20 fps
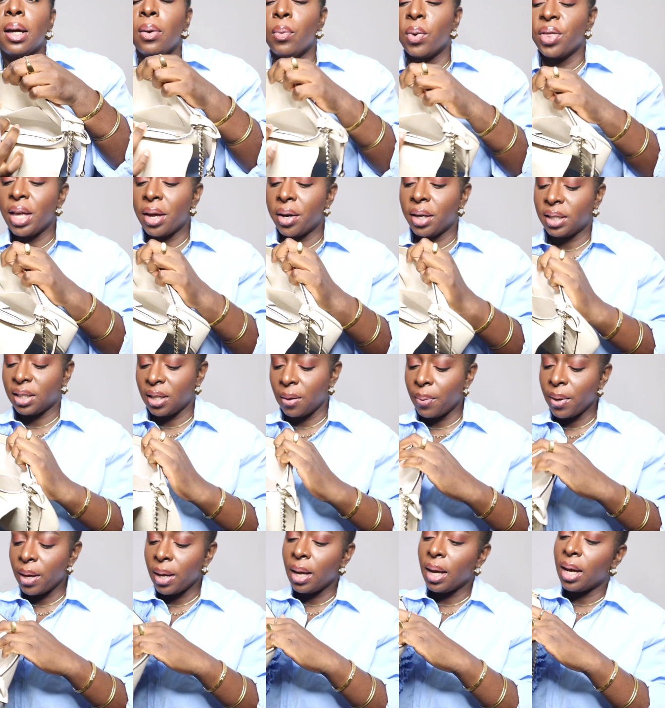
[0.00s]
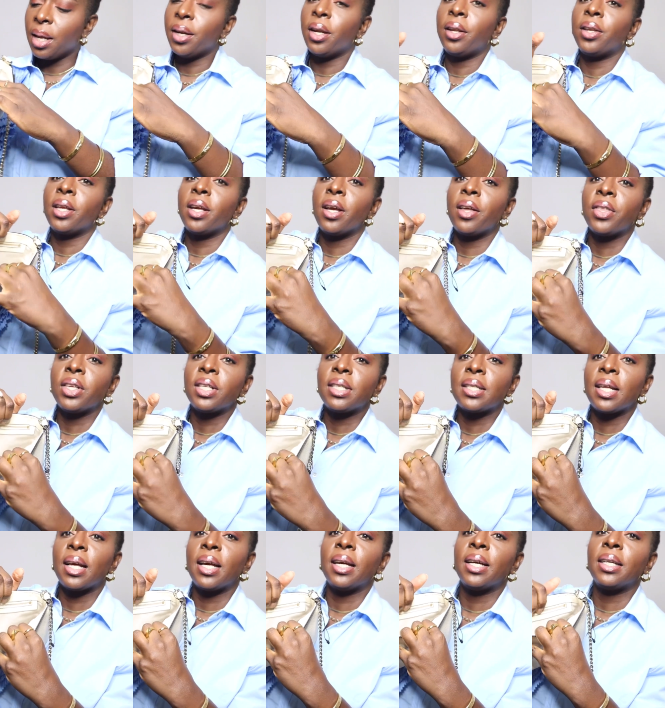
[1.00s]
without a zipper, and on the other
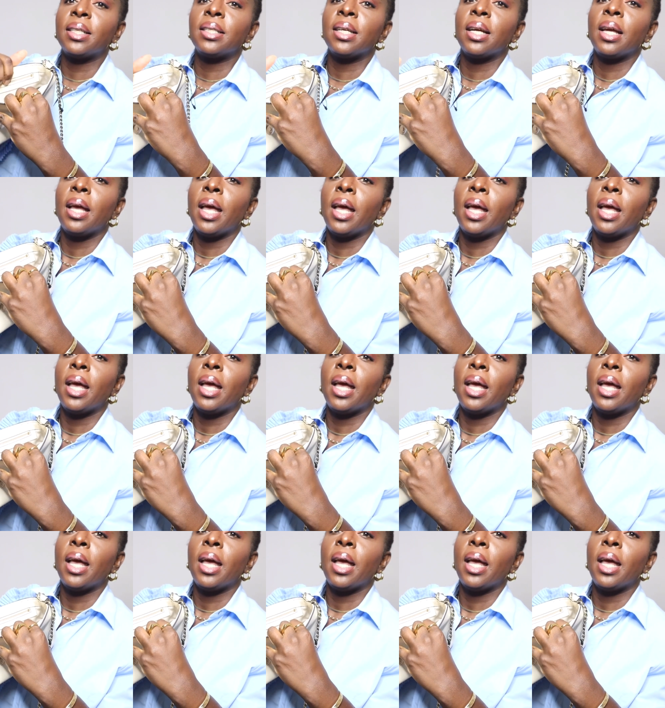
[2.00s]
side